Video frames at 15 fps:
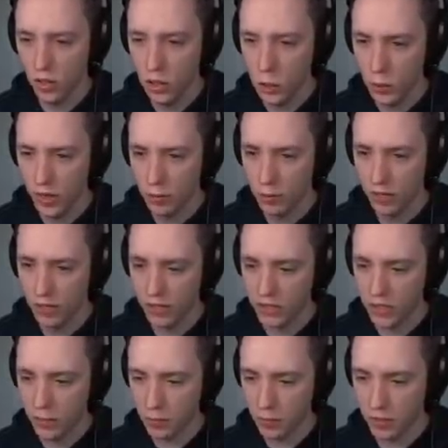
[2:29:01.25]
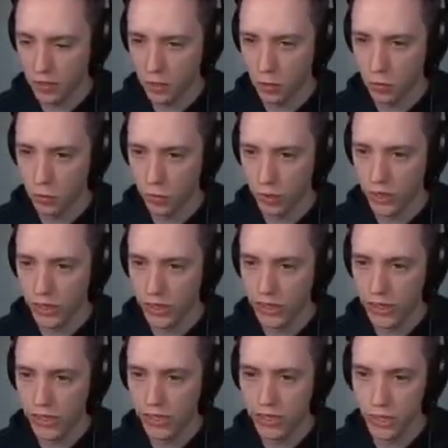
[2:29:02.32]
Queuing abilities up is a
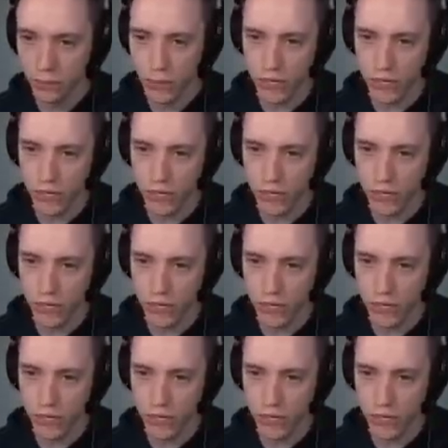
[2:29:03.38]
really dumb